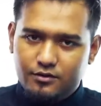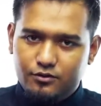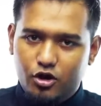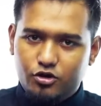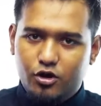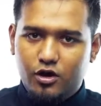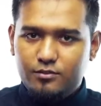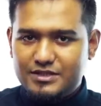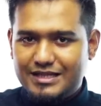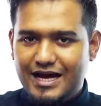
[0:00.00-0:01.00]

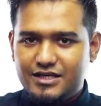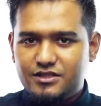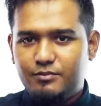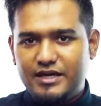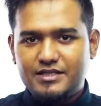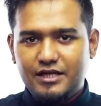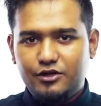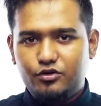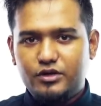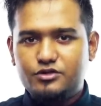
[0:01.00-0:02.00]

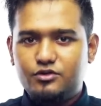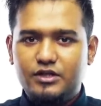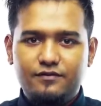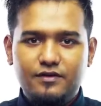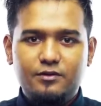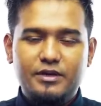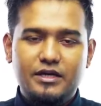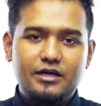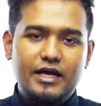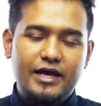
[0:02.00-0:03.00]
.com/myskillyogi. So they will
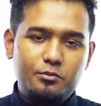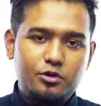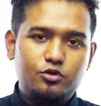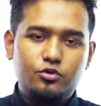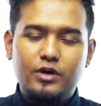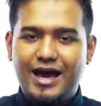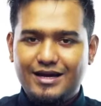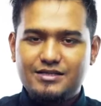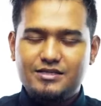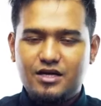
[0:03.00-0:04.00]
be able to
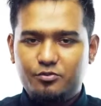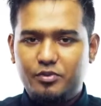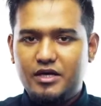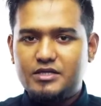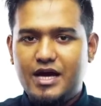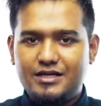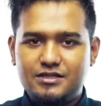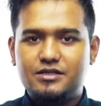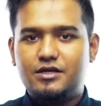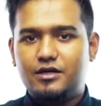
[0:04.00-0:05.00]
access our page, access
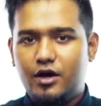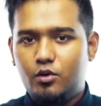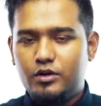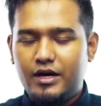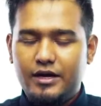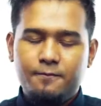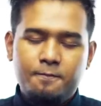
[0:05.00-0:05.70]
our account, right?